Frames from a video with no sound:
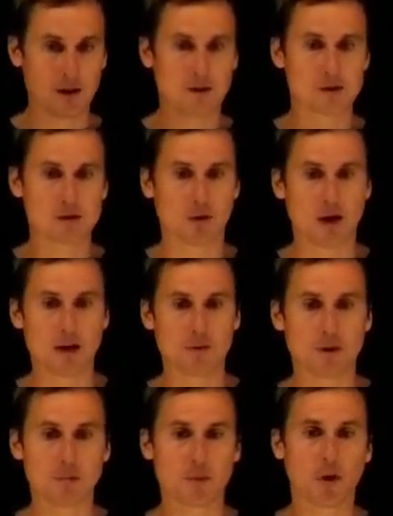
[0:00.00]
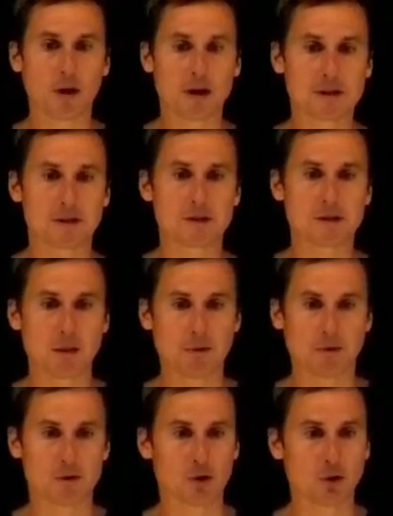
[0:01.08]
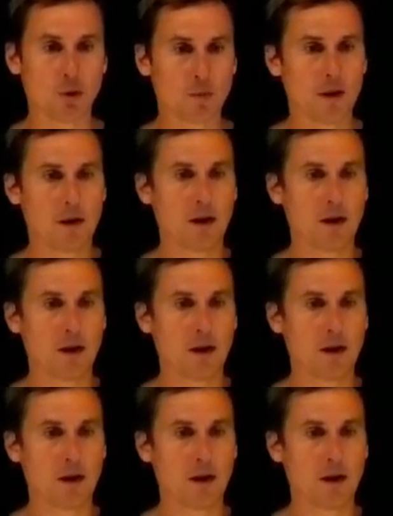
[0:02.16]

So I run more or less this type of control loop.